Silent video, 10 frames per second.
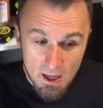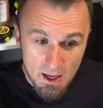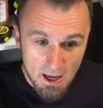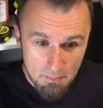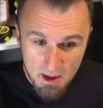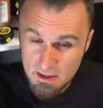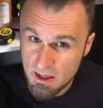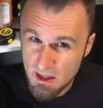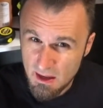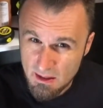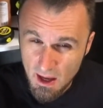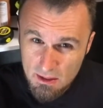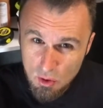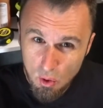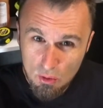And I'm not kidding,
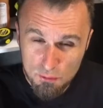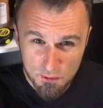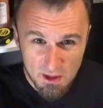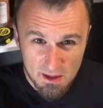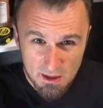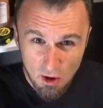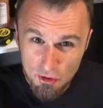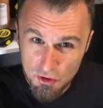that cold feeling on